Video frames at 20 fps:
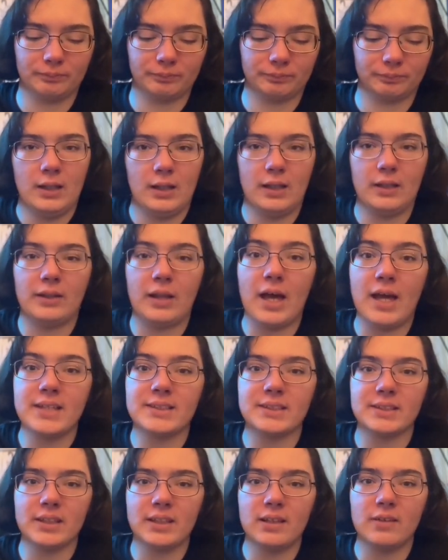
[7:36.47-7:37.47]
And
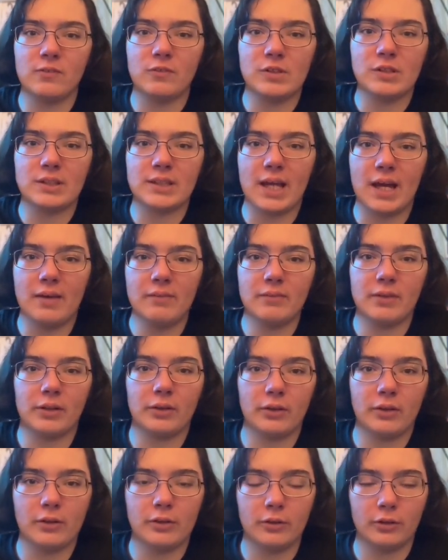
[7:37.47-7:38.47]
lastly, if you tap the
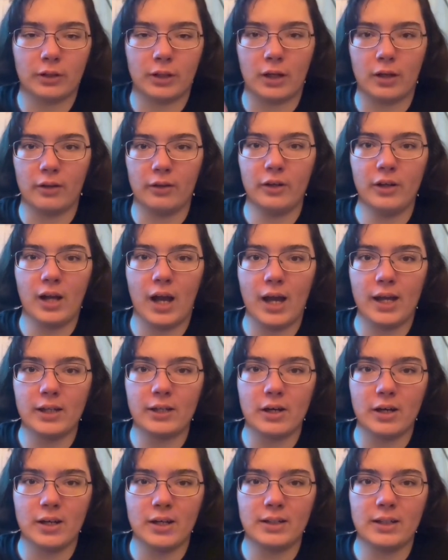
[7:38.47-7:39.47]
little color
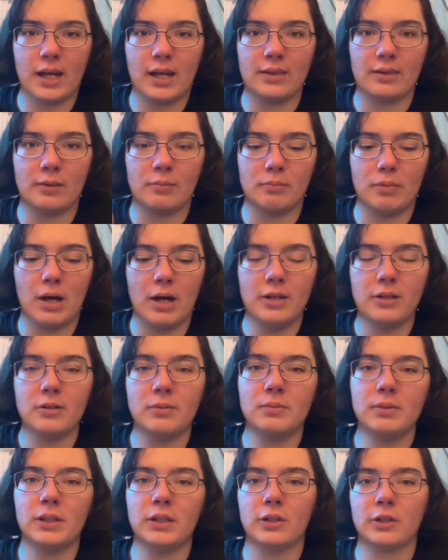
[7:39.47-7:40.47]
icon at the
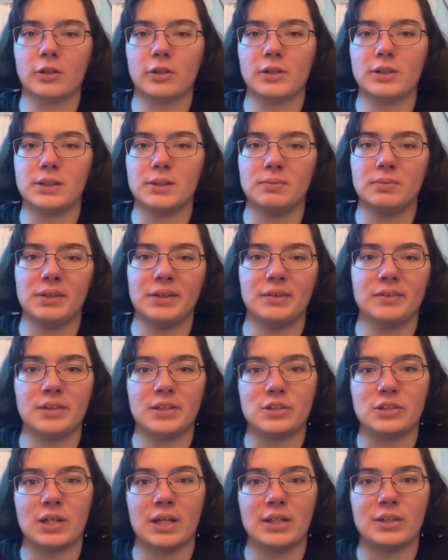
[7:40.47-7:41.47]
bottom, you're going to be able
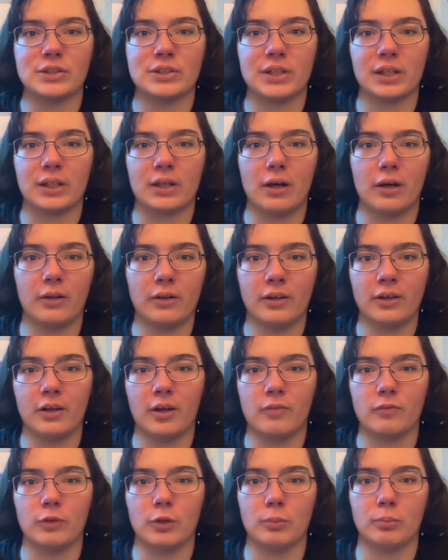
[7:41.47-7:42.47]
to change the color
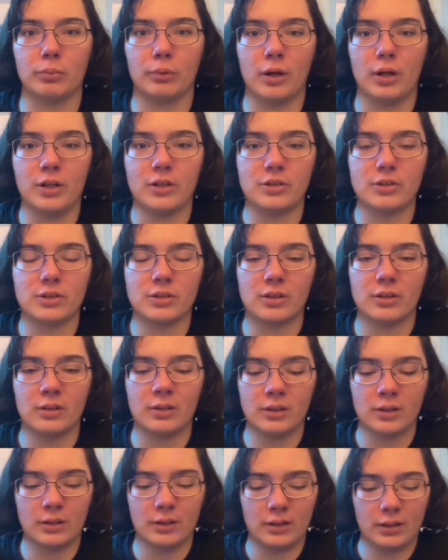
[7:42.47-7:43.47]
of your brush.
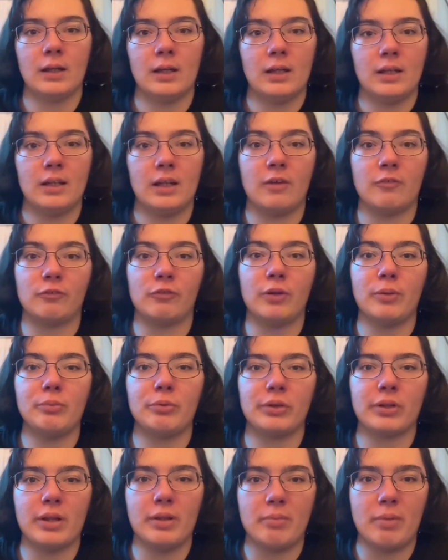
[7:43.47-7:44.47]
Now
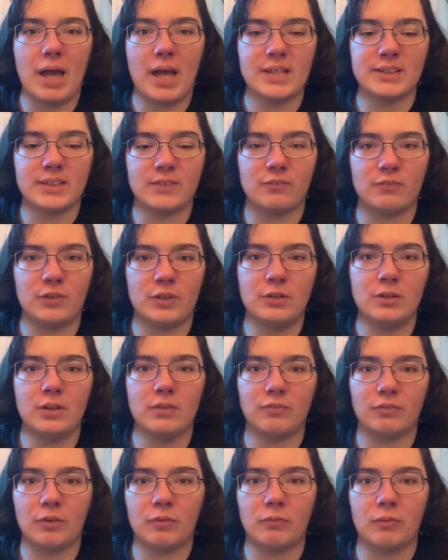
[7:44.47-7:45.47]
Flipaclip has a few
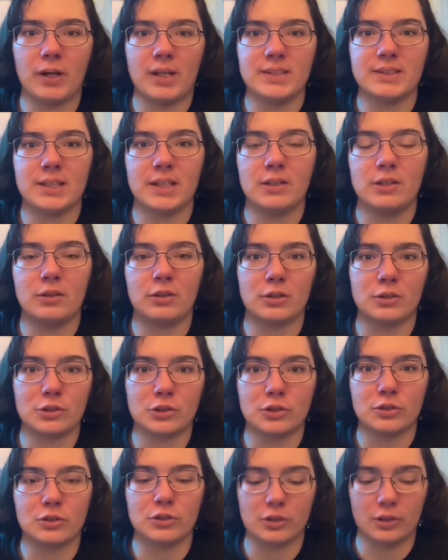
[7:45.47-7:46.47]
different ways that you can
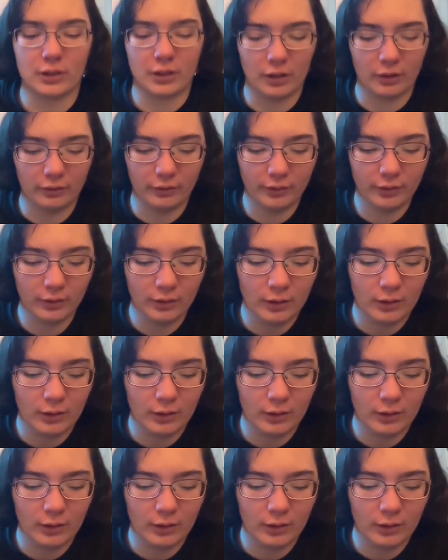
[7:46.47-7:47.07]
choose your color.